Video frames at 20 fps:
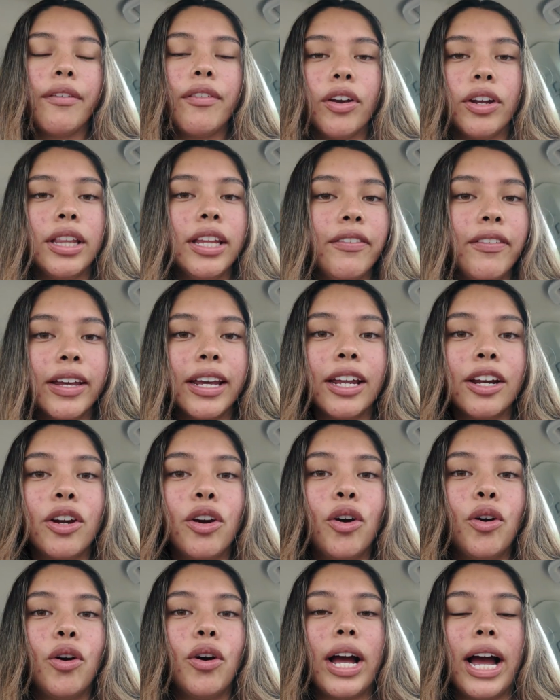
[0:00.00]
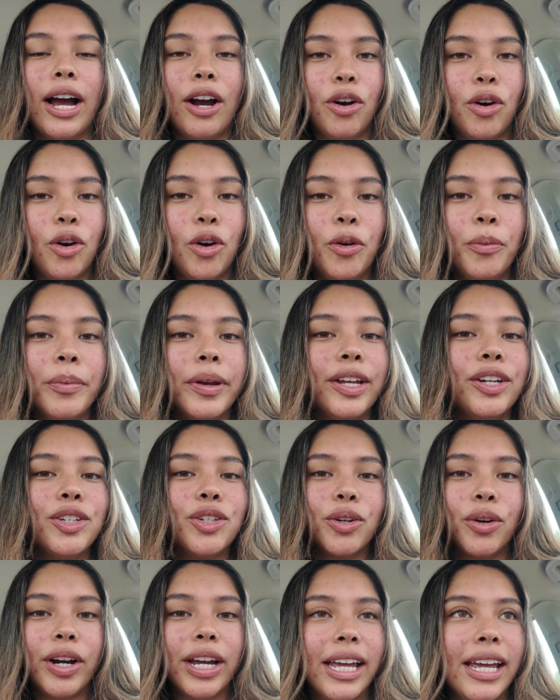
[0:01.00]
If you're living at home,
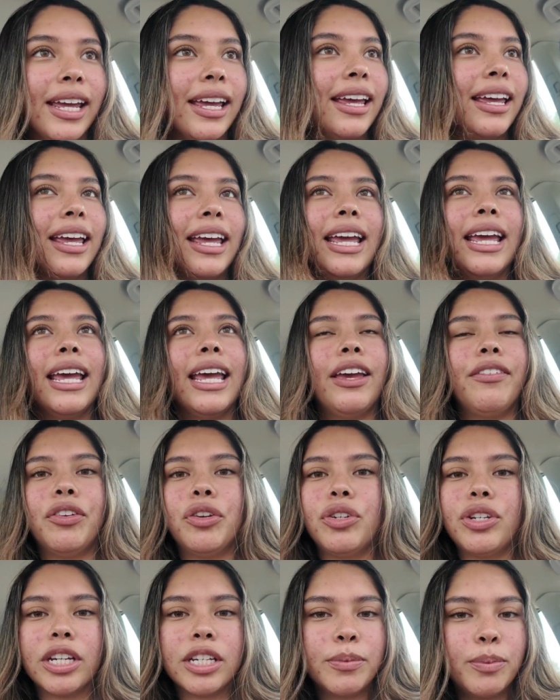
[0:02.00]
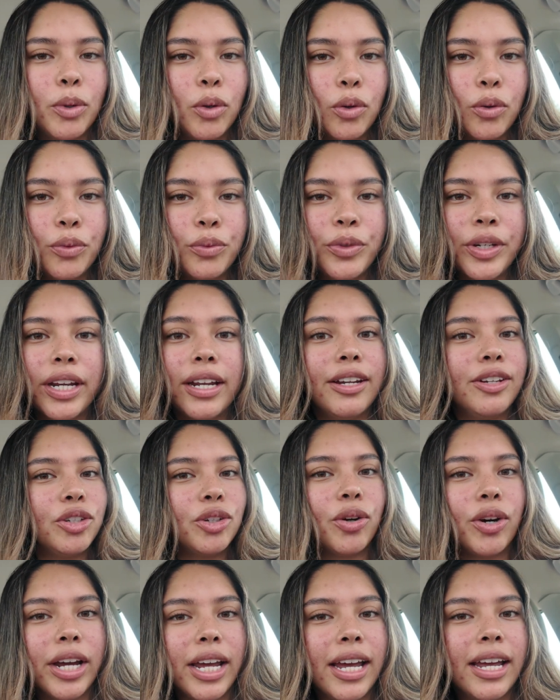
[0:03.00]
enjoy it. If you just moved,
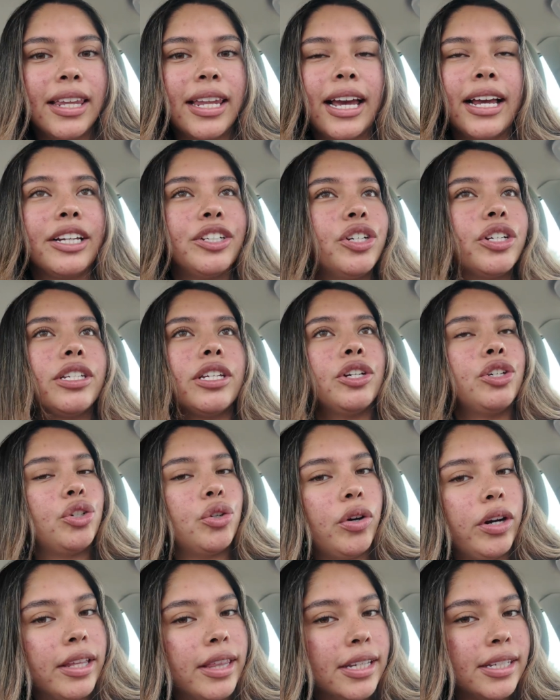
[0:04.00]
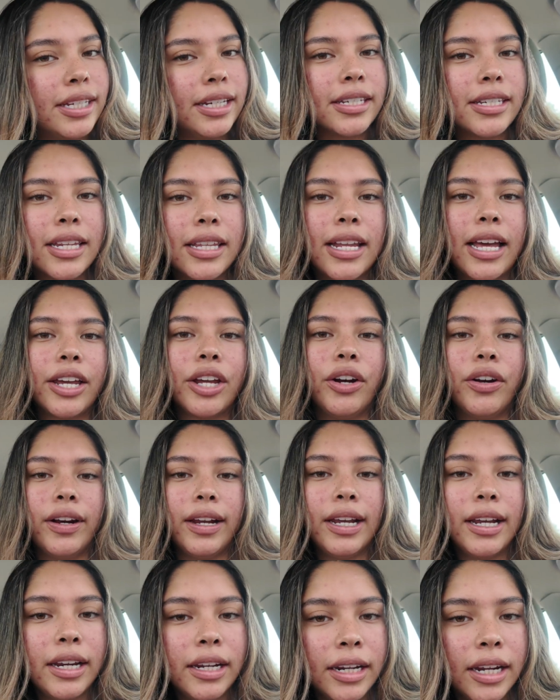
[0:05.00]
enjoy it. Like, just enjoy the season that you're
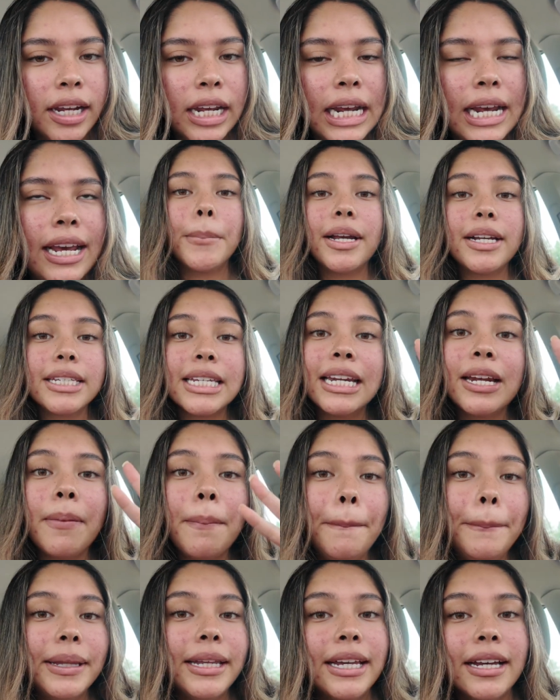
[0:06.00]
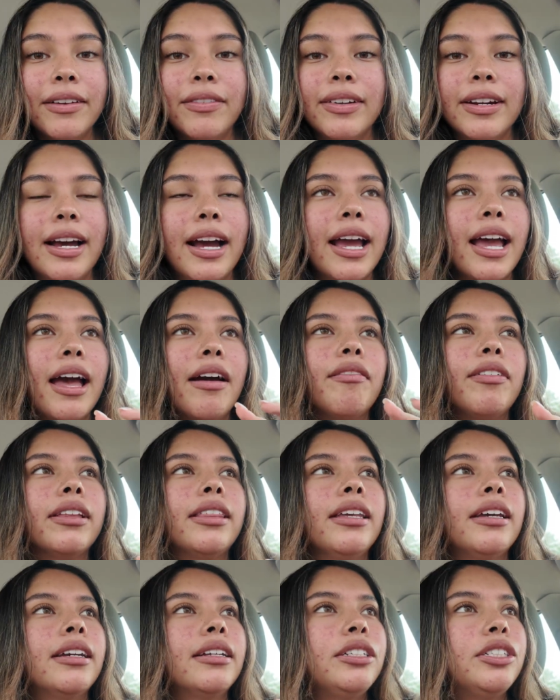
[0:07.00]
in, because in a blink of an eye,
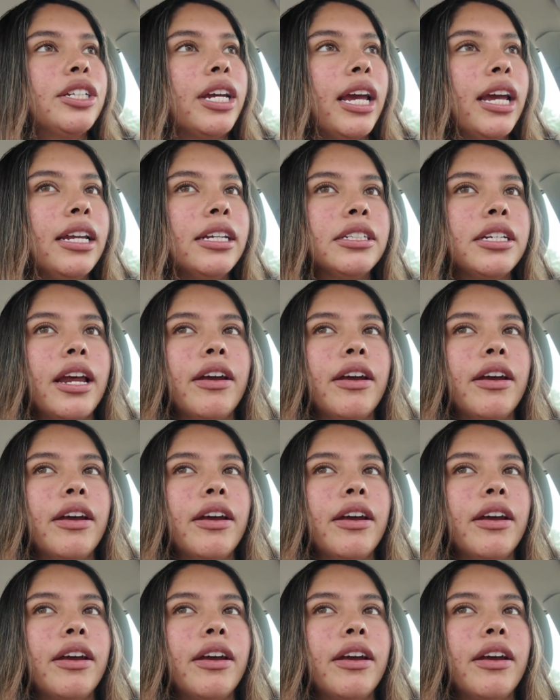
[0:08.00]
everything can change.